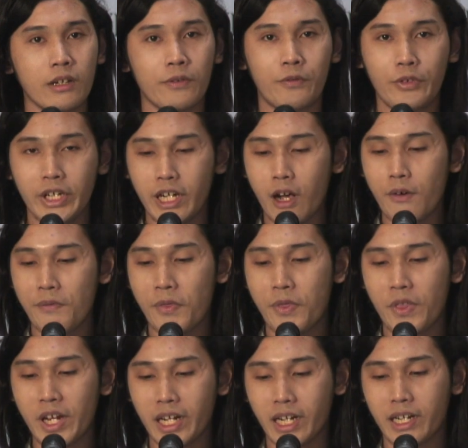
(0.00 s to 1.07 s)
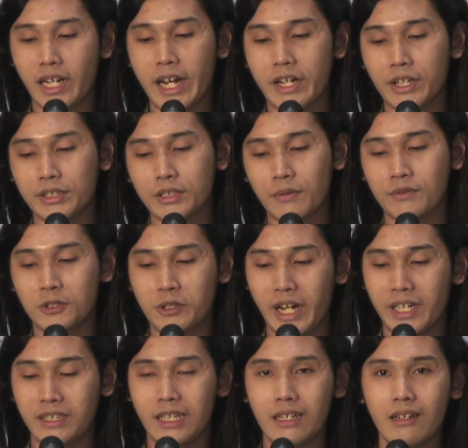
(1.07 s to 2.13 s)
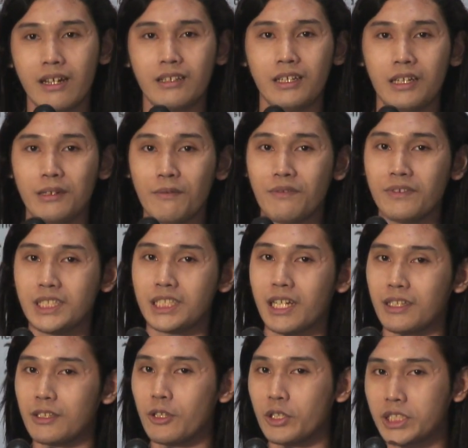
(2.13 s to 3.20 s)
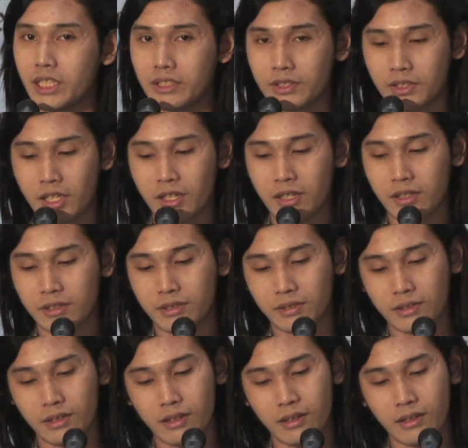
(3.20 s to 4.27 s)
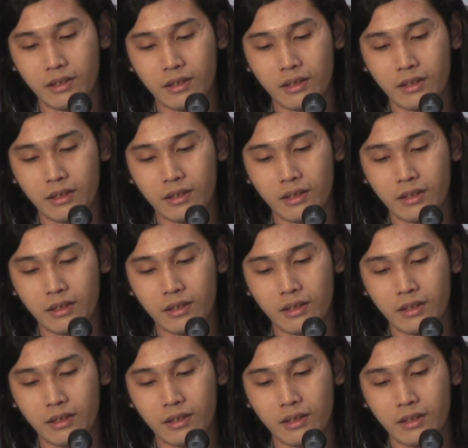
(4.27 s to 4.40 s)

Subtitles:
free of thick layers of trading and inefficient logistics.